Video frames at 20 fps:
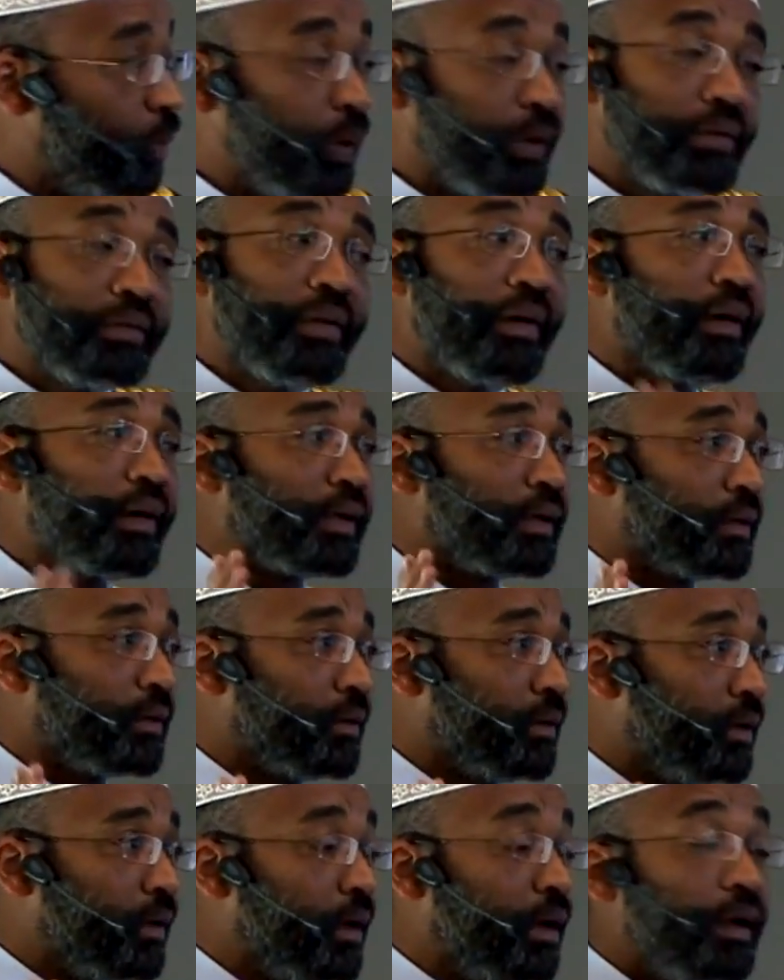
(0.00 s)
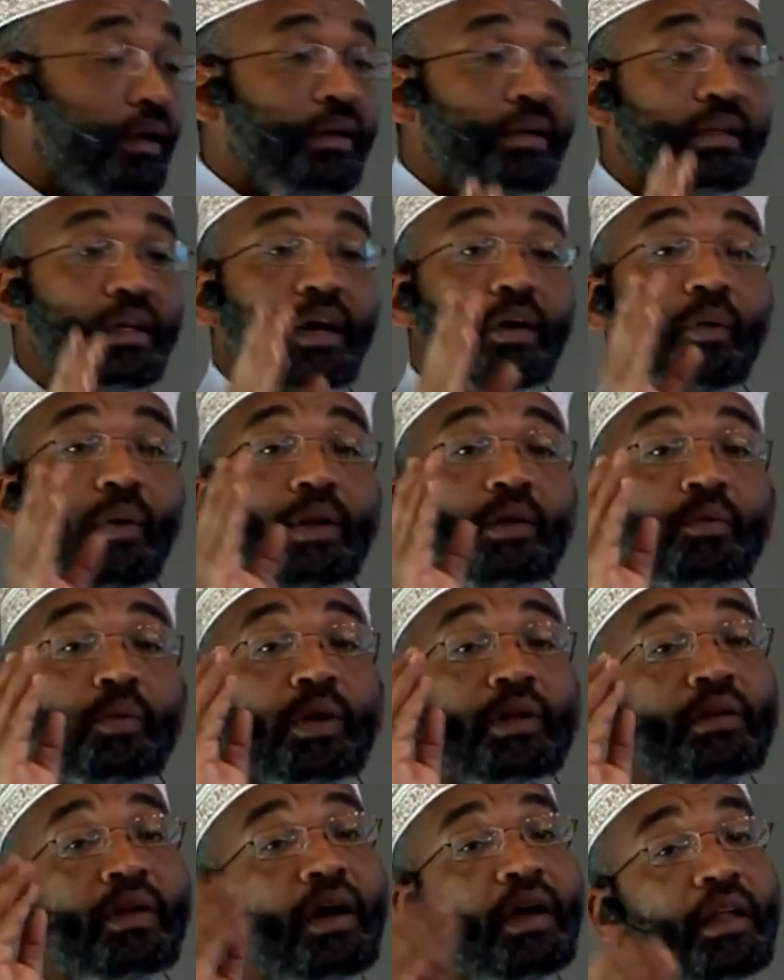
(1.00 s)
Wallahi. Ya
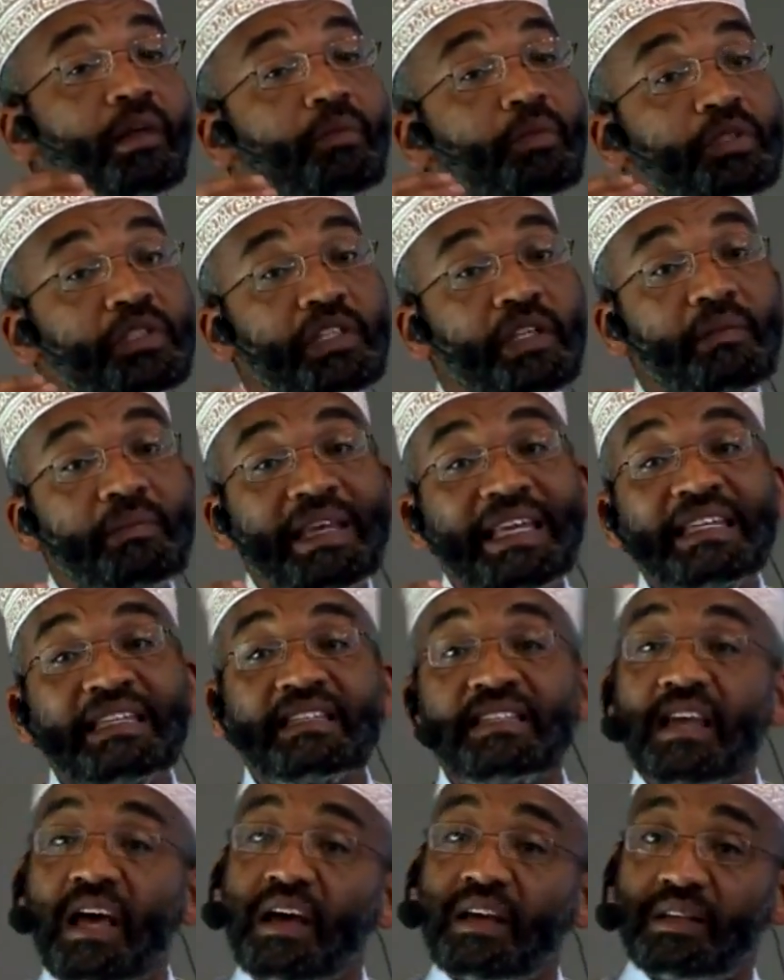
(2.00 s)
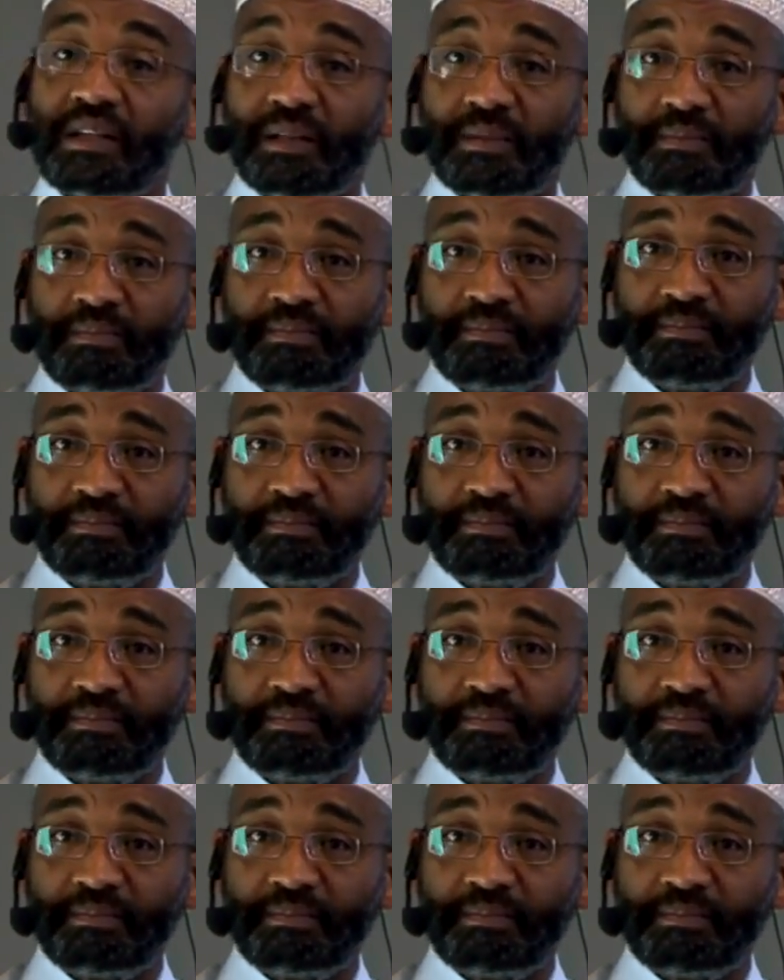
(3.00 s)
wallahi muslim insani.